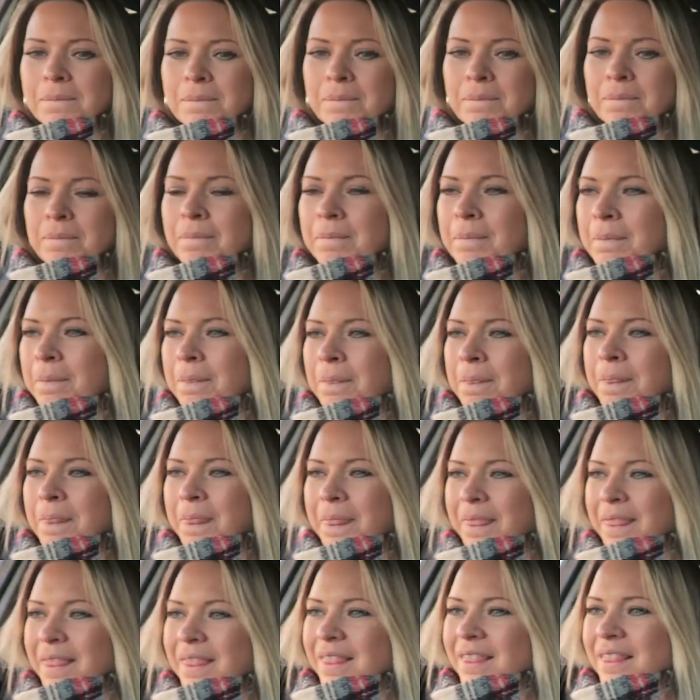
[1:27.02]

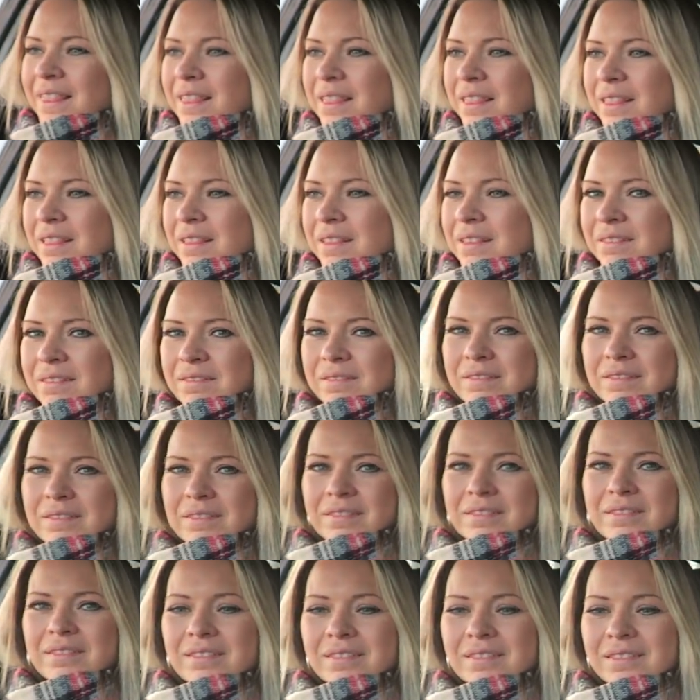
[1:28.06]

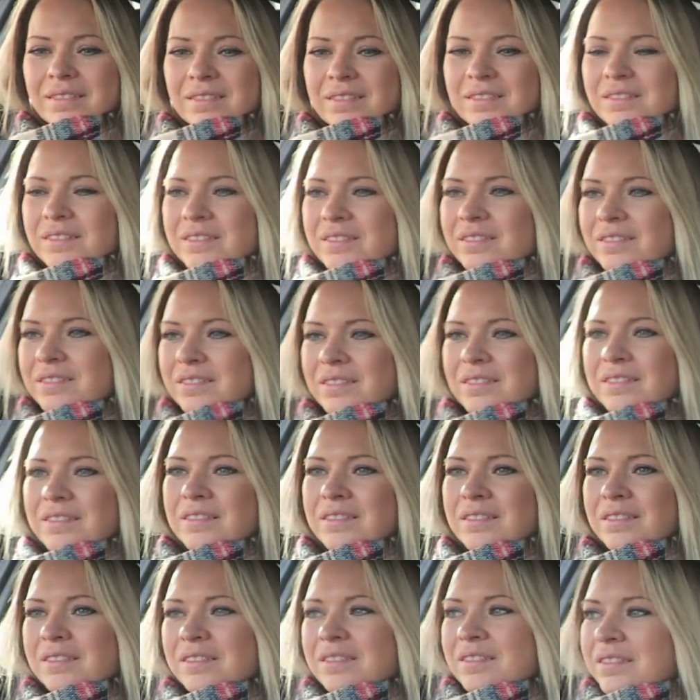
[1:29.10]

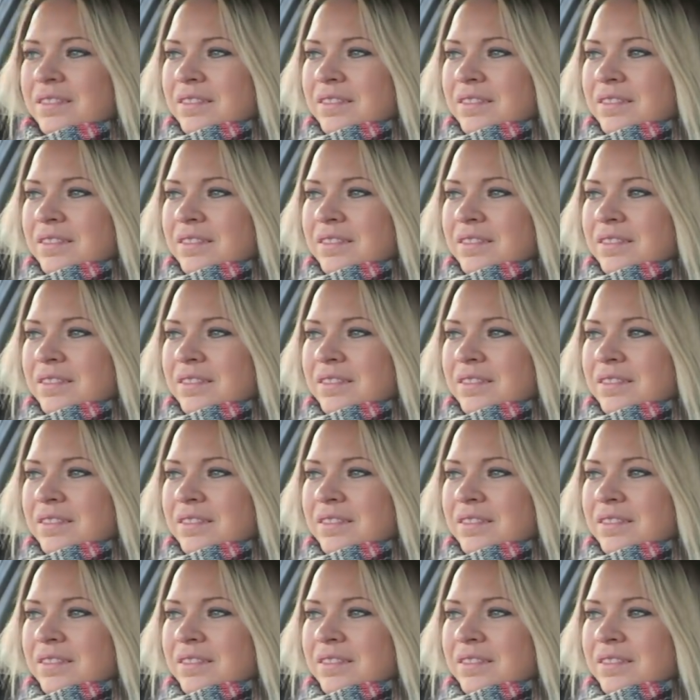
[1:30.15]
The person shown says nothing.